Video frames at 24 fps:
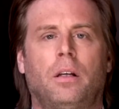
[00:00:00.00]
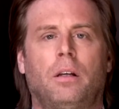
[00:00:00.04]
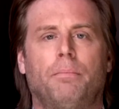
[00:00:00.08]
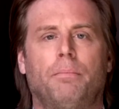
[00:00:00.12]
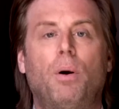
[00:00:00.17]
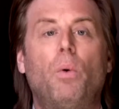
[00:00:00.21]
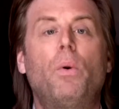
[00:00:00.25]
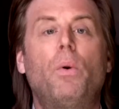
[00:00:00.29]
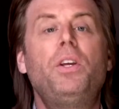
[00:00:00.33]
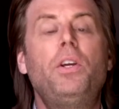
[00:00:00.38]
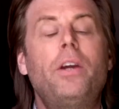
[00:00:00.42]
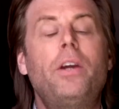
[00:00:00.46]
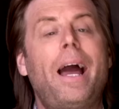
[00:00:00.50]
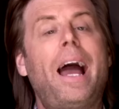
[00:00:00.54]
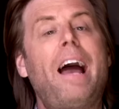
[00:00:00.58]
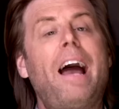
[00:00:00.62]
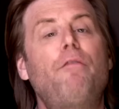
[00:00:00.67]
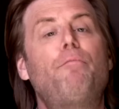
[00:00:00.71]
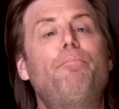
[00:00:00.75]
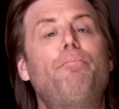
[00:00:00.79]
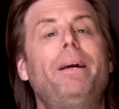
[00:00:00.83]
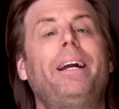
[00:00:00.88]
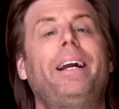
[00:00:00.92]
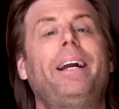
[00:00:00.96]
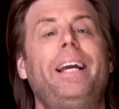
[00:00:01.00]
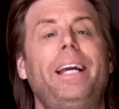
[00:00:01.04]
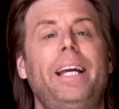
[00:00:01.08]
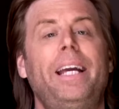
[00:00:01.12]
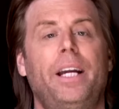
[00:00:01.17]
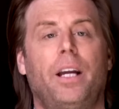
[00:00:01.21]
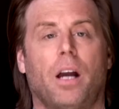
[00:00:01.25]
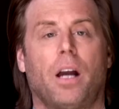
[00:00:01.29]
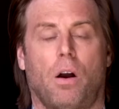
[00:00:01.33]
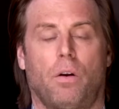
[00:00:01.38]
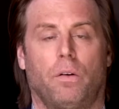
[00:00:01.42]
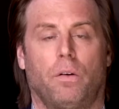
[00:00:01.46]
But when you have big
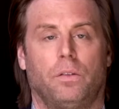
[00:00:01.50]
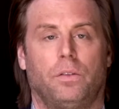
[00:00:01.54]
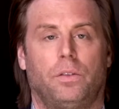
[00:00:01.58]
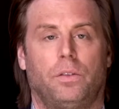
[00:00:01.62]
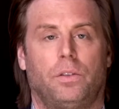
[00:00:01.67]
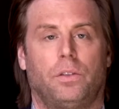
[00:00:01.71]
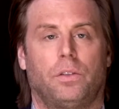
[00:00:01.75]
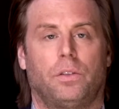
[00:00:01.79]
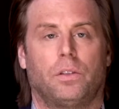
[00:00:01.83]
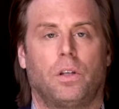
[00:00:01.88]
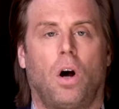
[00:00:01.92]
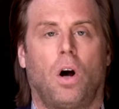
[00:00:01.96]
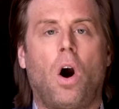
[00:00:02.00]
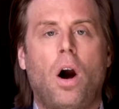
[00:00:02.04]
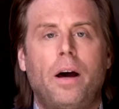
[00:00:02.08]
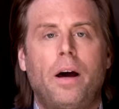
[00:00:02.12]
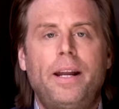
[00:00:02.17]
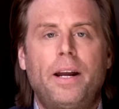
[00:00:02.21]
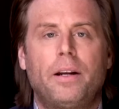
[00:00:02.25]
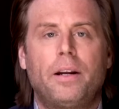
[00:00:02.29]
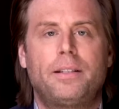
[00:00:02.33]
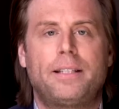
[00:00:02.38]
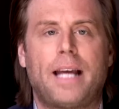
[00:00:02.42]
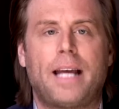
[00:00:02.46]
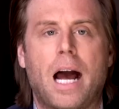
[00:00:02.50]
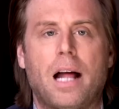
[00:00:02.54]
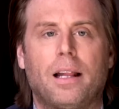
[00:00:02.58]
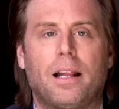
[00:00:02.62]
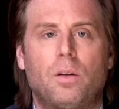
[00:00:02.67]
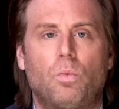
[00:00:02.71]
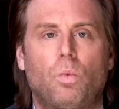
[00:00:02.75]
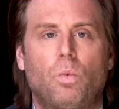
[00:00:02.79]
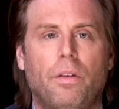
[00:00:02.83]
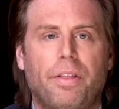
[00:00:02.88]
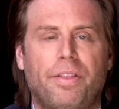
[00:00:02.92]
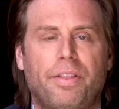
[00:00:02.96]
egos, on-air
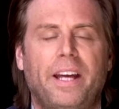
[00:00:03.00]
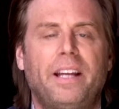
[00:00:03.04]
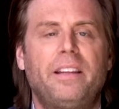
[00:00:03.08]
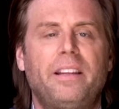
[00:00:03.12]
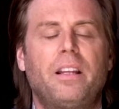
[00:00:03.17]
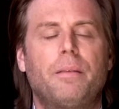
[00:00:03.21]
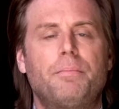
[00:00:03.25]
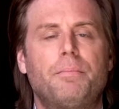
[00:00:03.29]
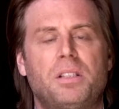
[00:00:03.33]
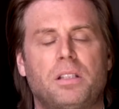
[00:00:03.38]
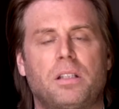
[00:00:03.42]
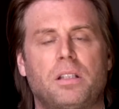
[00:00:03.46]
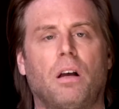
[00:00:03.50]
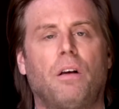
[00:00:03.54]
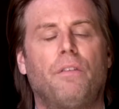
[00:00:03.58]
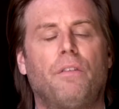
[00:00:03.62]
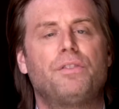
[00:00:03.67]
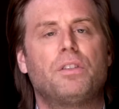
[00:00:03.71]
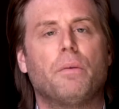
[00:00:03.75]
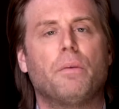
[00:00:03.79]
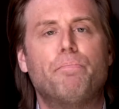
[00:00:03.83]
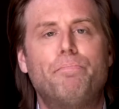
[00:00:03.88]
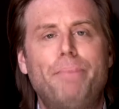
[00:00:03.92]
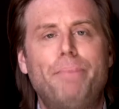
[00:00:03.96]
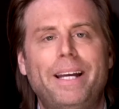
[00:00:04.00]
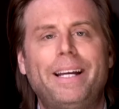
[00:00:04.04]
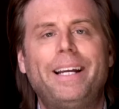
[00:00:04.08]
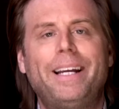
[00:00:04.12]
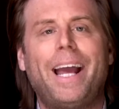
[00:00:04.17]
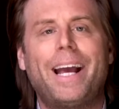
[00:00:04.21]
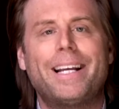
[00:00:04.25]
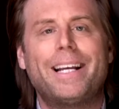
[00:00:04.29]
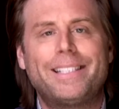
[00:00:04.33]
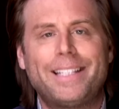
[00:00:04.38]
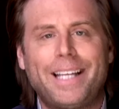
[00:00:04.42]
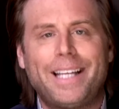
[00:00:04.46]
talent will think themselves big
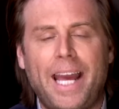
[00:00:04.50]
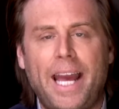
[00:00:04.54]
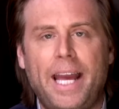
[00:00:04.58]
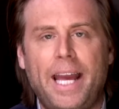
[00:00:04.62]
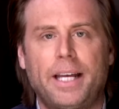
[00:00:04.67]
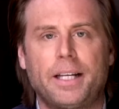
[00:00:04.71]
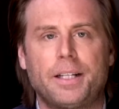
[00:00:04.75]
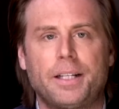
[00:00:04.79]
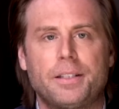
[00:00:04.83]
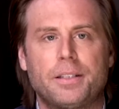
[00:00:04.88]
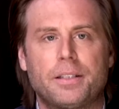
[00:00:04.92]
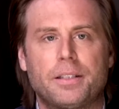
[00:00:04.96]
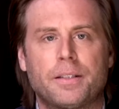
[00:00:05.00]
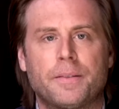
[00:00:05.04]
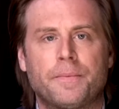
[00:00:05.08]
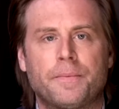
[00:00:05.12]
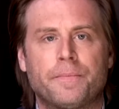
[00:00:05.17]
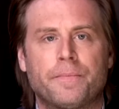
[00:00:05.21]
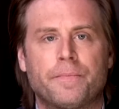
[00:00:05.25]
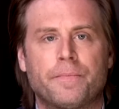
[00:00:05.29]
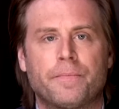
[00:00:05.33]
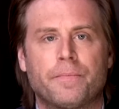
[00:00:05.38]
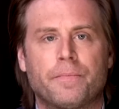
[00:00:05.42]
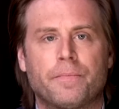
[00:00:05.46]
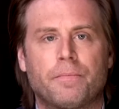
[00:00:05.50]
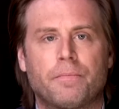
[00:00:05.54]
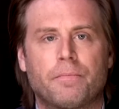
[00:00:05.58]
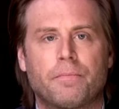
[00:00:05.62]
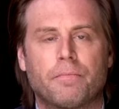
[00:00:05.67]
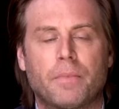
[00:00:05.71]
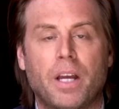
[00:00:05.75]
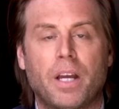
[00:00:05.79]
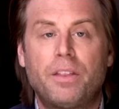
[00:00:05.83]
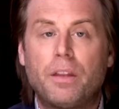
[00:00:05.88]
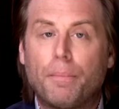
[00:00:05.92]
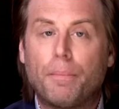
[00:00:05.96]
as kings.
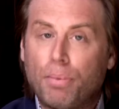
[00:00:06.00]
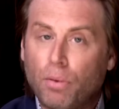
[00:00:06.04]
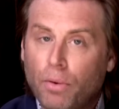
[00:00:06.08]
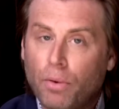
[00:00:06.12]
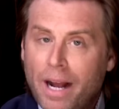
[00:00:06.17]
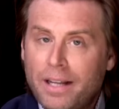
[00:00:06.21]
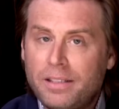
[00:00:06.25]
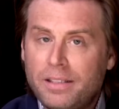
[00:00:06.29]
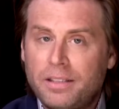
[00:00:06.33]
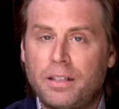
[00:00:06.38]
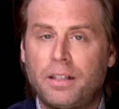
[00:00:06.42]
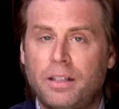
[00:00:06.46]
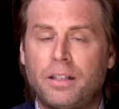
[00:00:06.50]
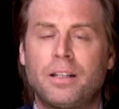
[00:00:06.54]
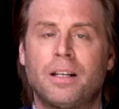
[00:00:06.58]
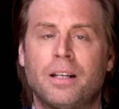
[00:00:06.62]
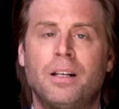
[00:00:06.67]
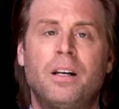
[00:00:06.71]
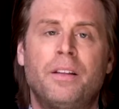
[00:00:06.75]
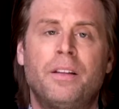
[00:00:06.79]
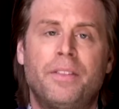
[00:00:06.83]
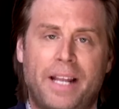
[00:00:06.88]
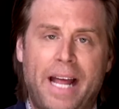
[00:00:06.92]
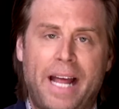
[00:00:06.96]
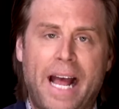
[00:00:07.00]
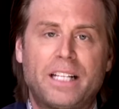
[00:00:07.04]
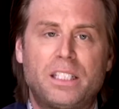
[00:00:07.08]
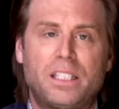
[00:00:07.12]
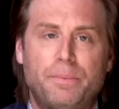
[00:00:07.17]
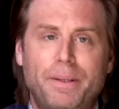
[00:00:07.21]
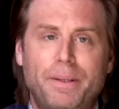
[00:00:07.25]
And the precedent that has